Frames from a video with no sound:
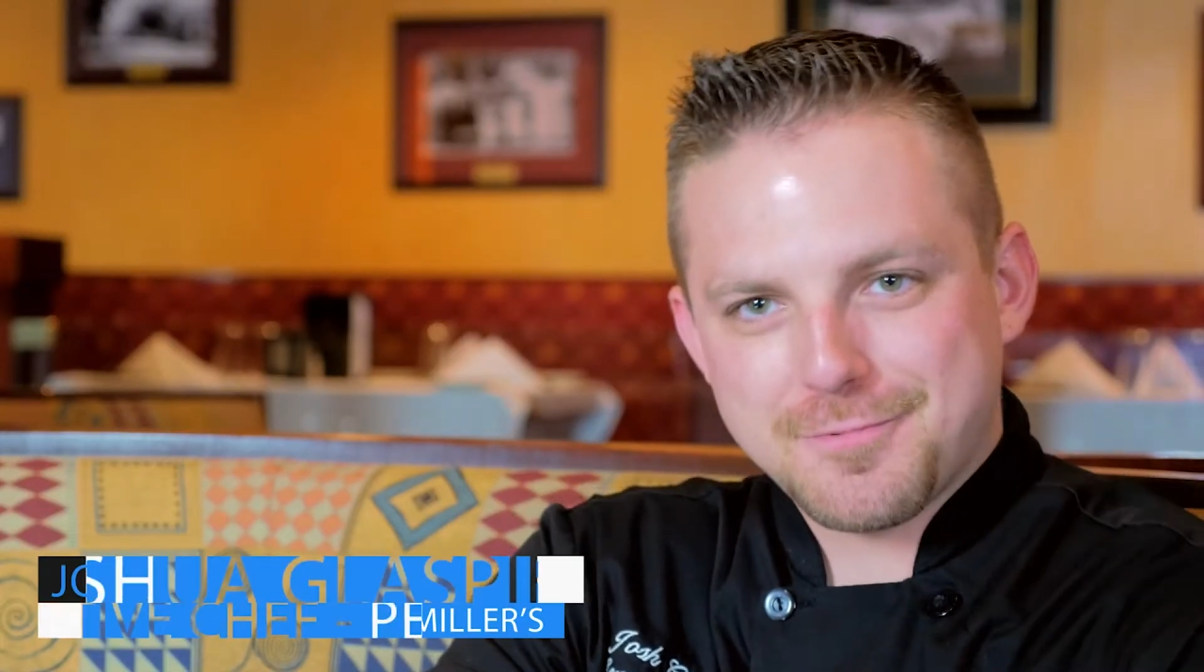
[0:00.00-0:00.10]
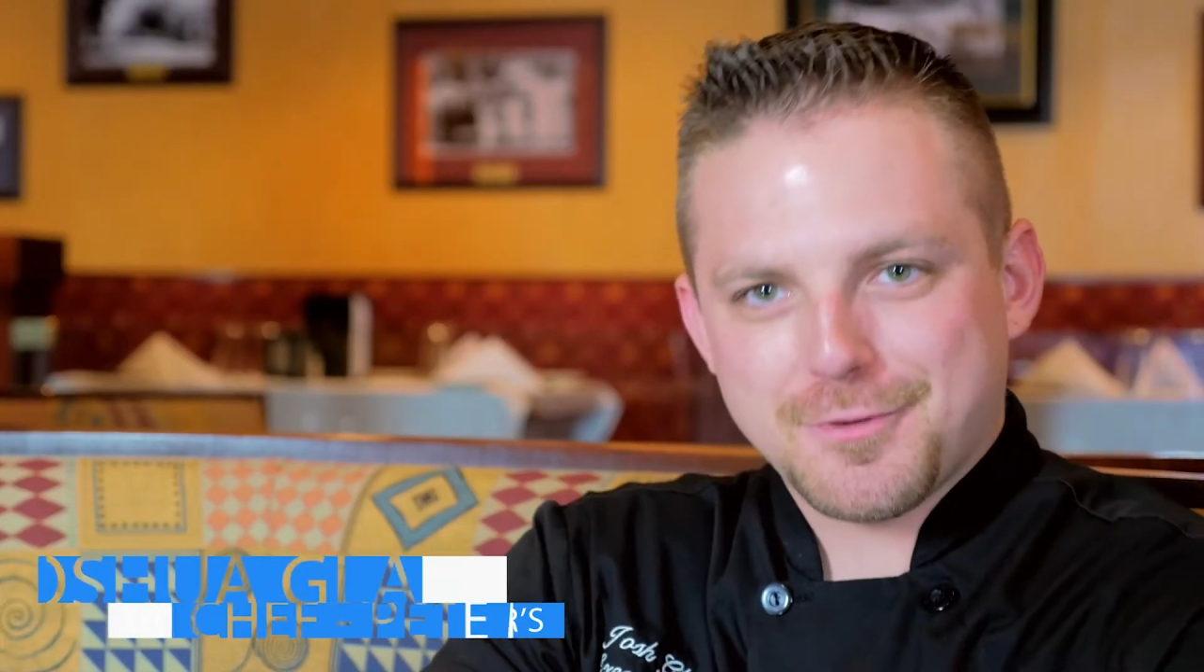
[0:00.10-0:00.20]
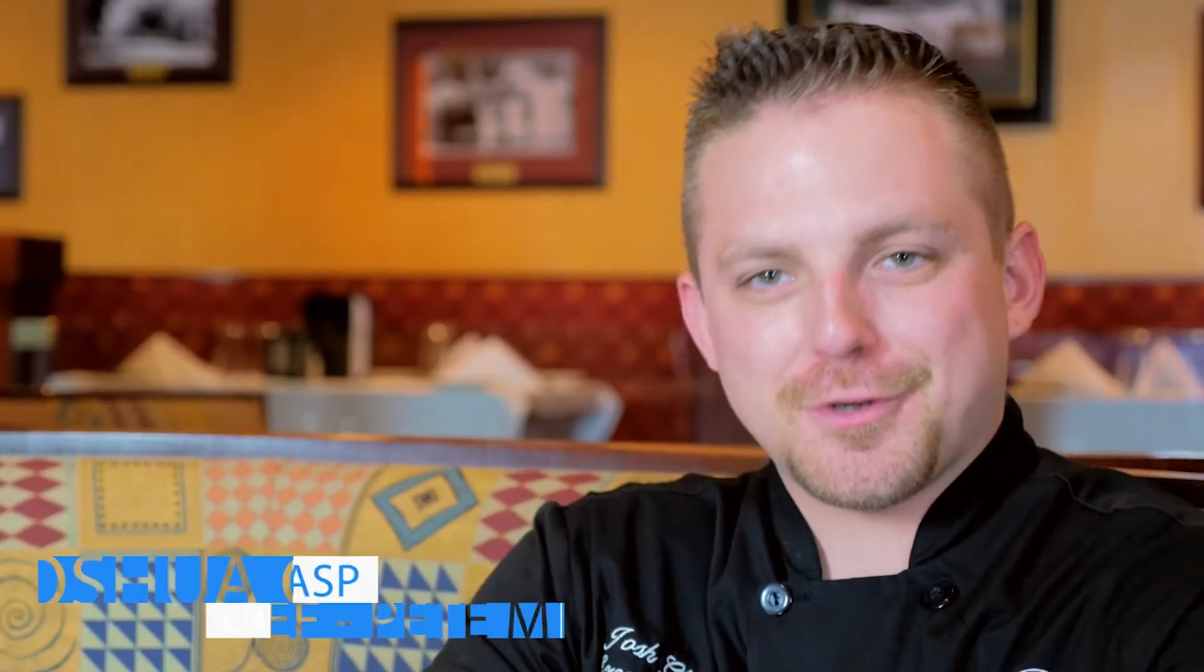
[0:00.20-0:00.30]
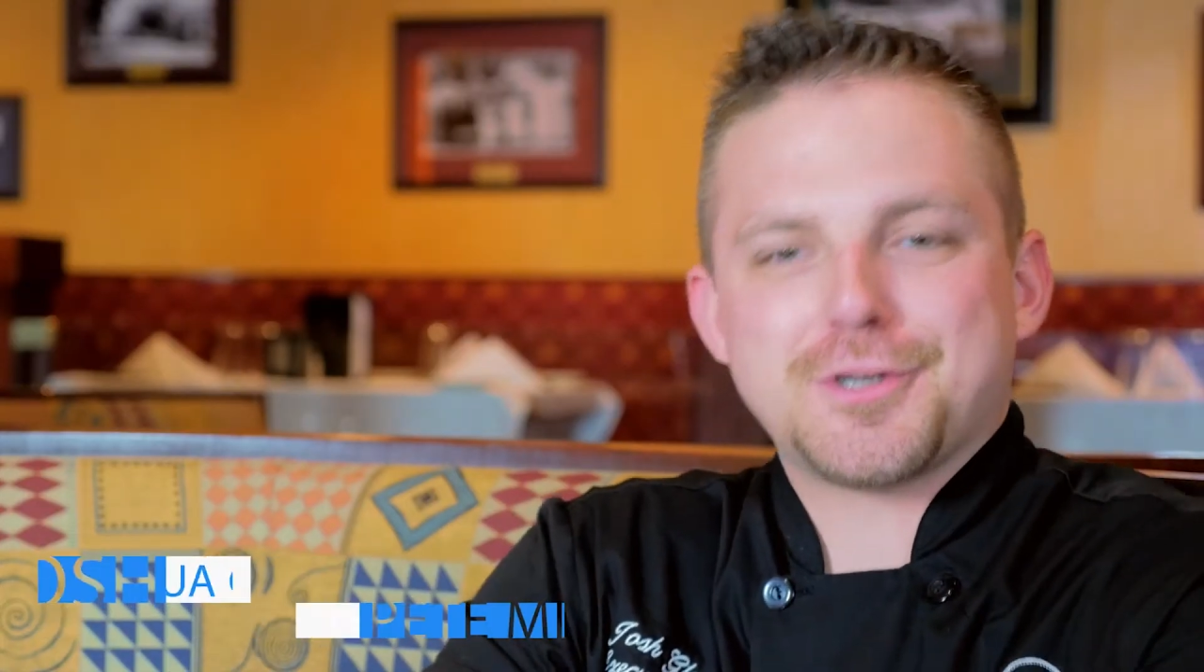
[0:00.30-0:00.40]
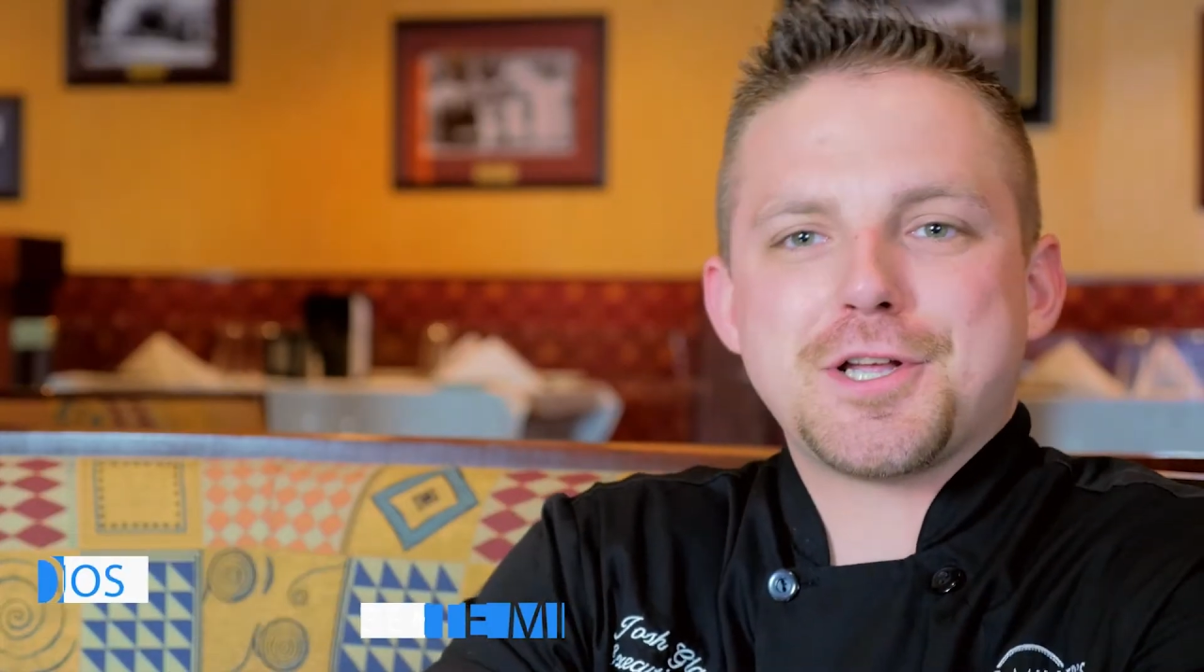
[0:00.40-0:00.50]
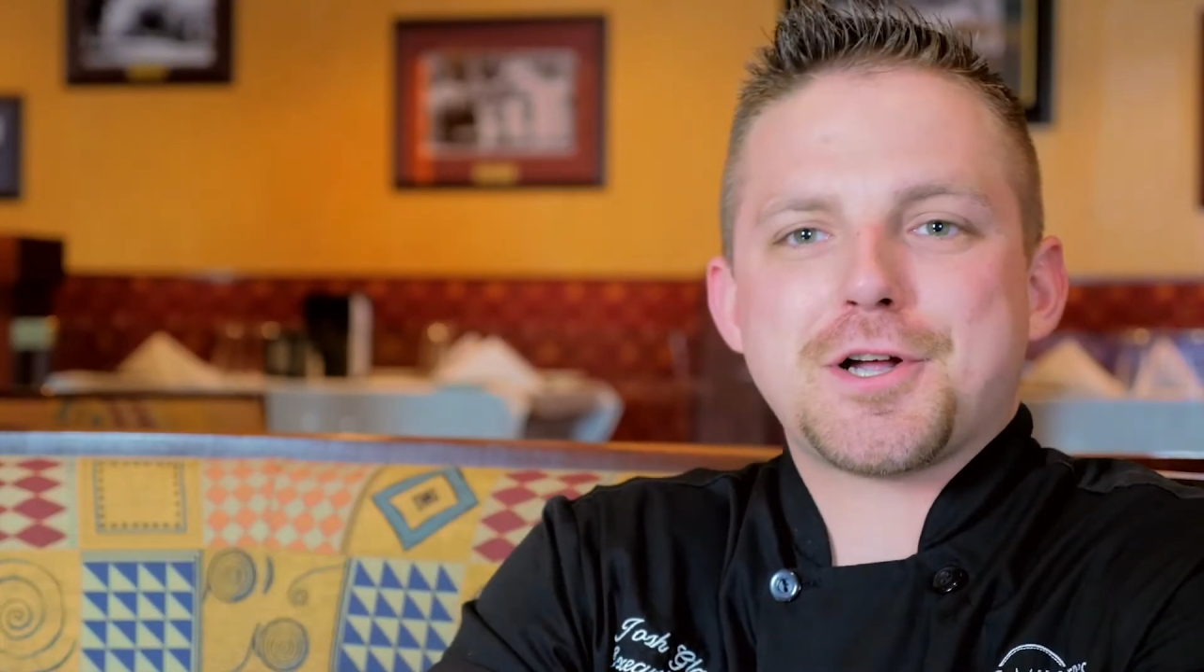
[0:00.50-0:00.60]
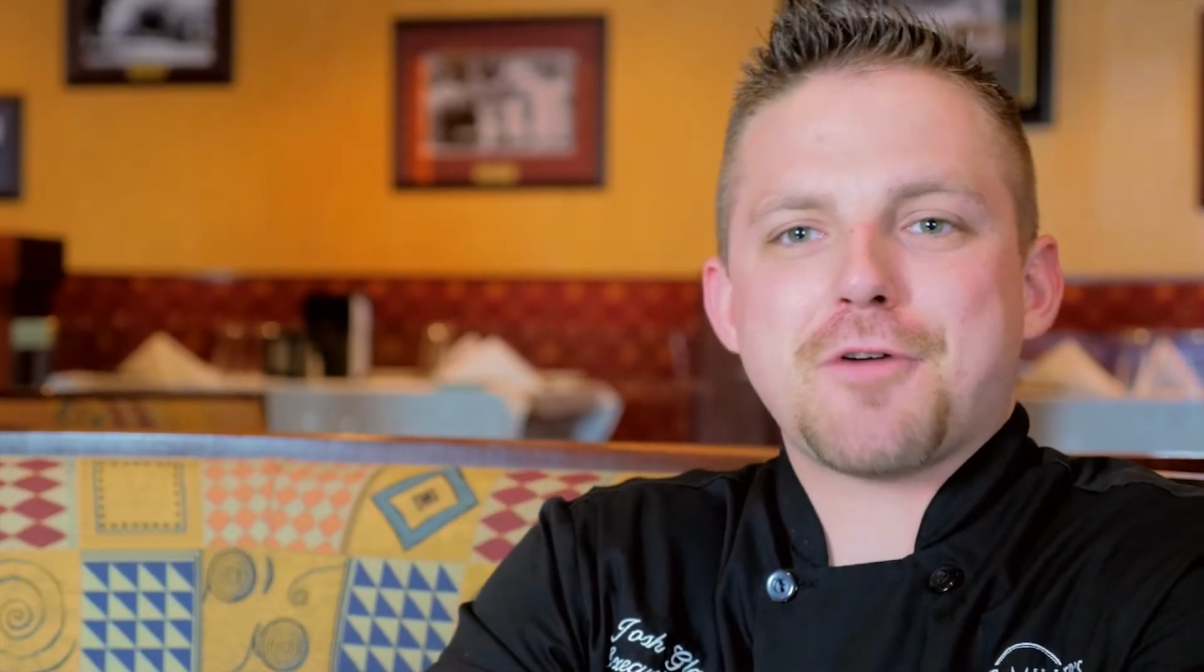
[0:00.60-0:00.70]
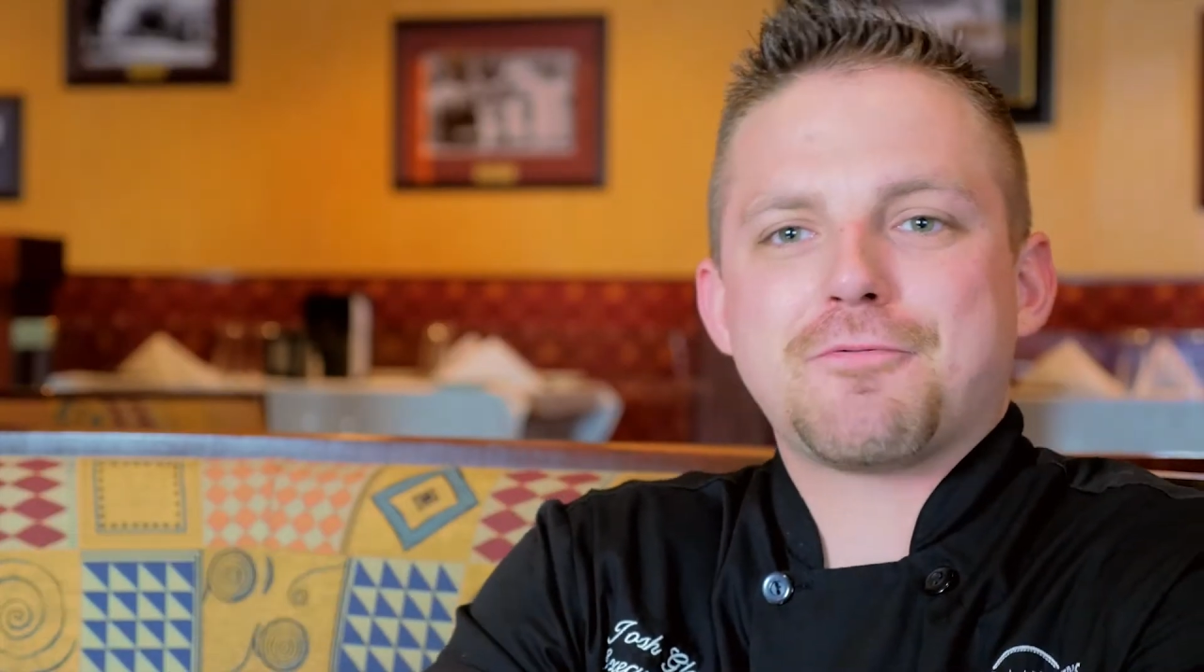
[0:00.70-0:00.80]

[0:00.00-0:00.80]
critique our